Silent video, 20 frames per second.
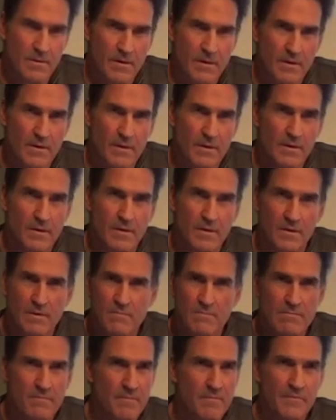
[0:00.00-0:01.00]
Or do you
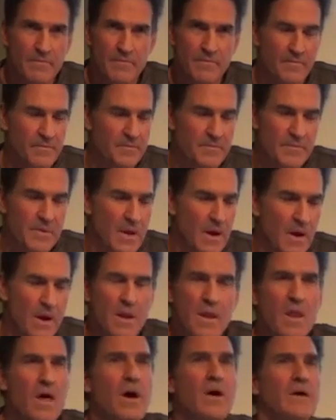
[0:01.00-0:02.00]
draw on the same
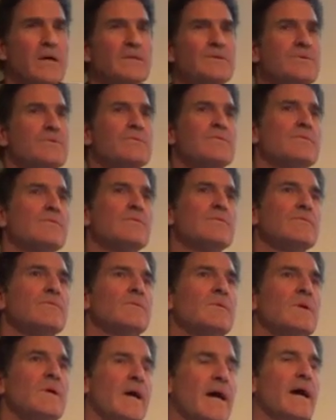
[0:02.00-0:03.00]
surface no, it's,
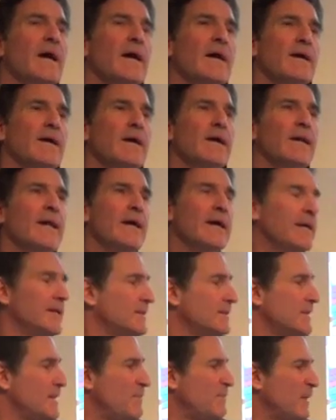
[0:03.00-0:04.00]
Yeah, and
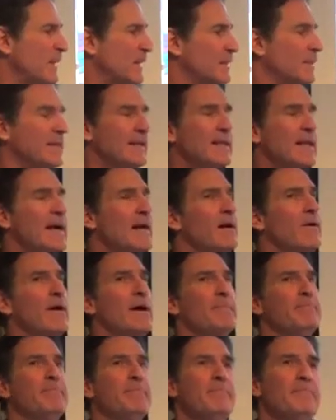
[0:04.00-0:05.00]
I typically now,
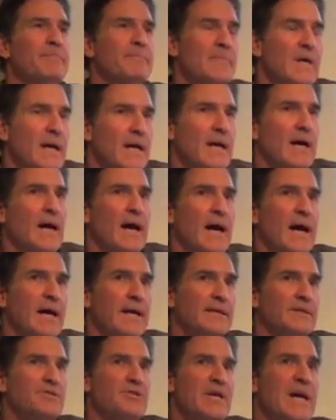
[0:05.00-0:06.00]
I,
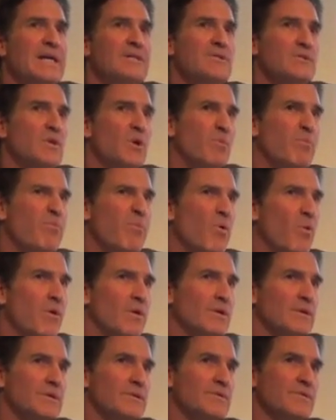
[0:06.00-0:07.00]
I gesso
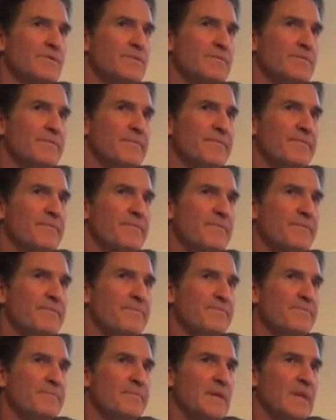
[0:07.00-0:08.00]
boards.
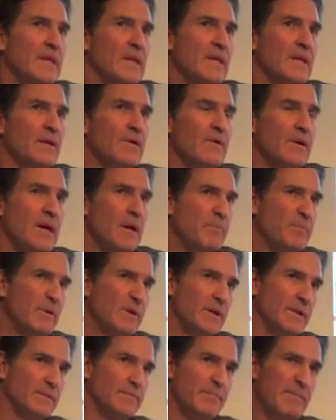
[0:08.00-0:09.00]
You know, I'll
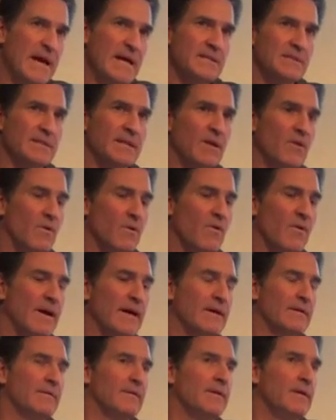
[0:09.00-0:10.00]
put pastel
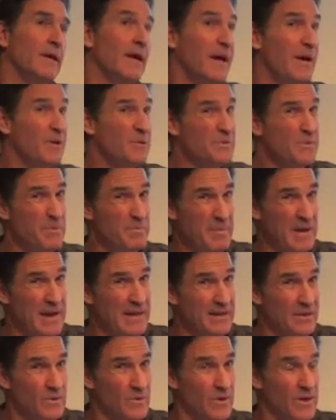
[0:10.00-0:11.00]
ground. I also
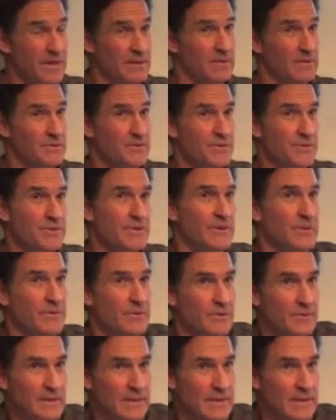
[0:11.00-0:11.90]
paint in oils too.